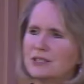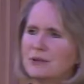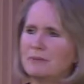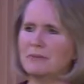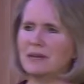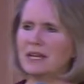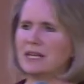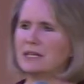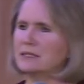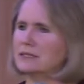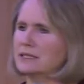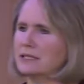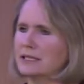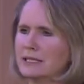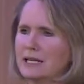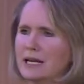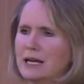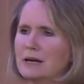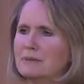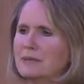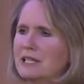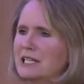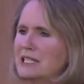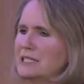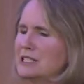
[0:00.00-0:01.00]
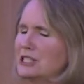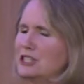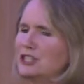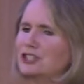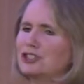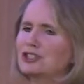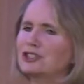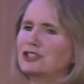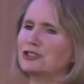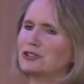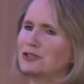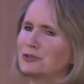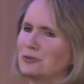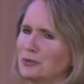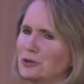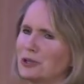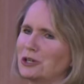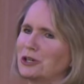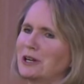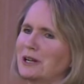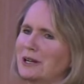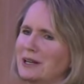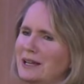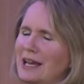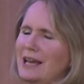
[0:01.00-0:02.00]
amazing how many teachers
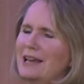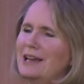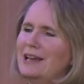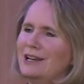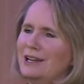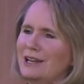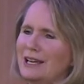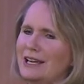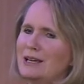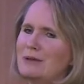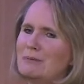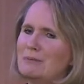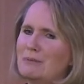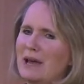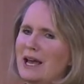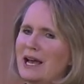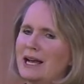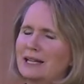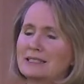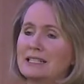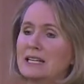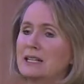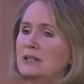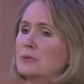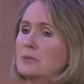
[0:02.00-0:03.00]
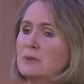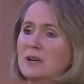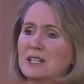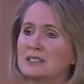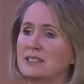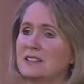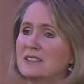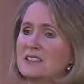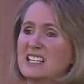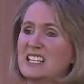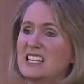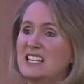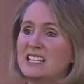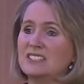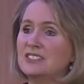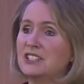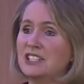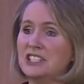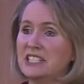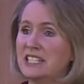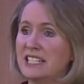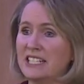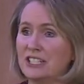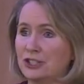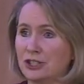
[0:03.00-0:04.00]
were impacted. And it wasn't the
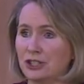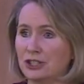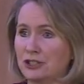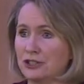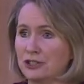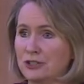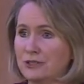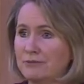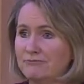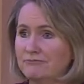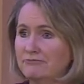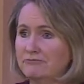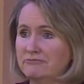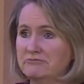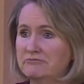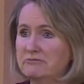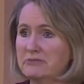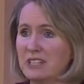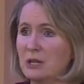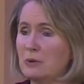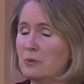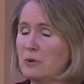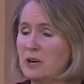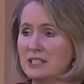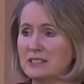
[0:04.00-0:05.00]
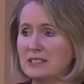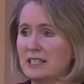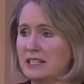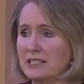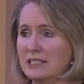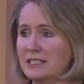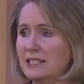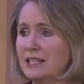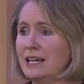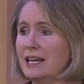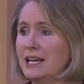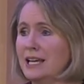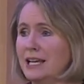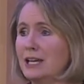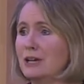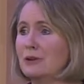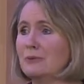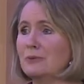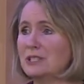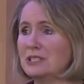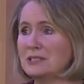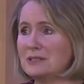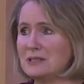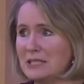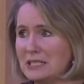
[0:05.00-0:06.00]
easy teachers. It wasn't.
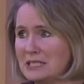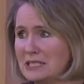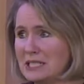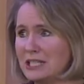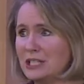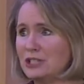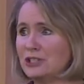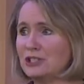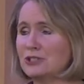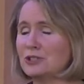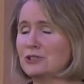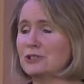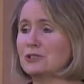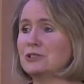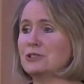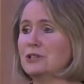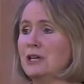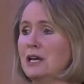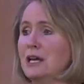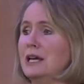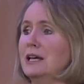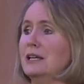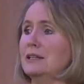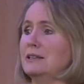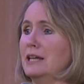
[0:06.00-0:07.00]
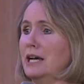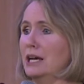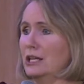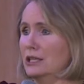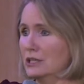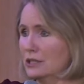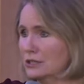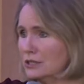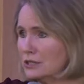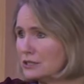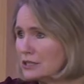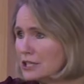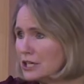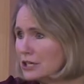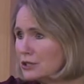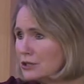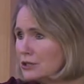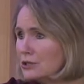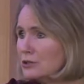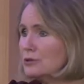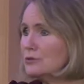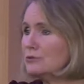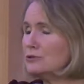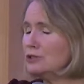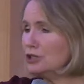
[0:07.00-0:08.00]
It was the teachers that looked at
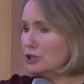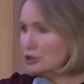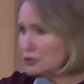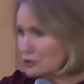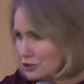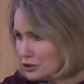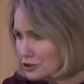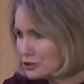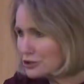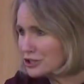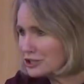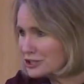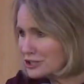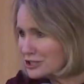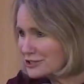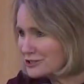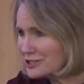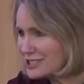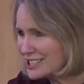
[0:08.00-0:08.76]
you, knew you could do